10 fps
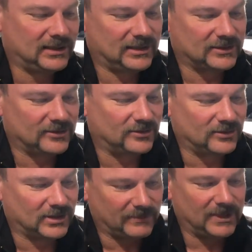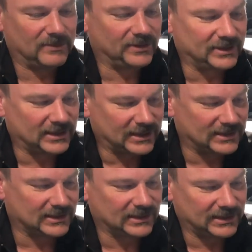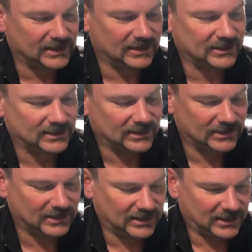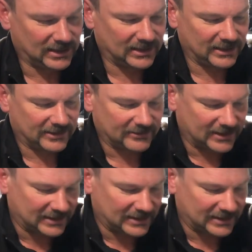so I'm able to nicely unthread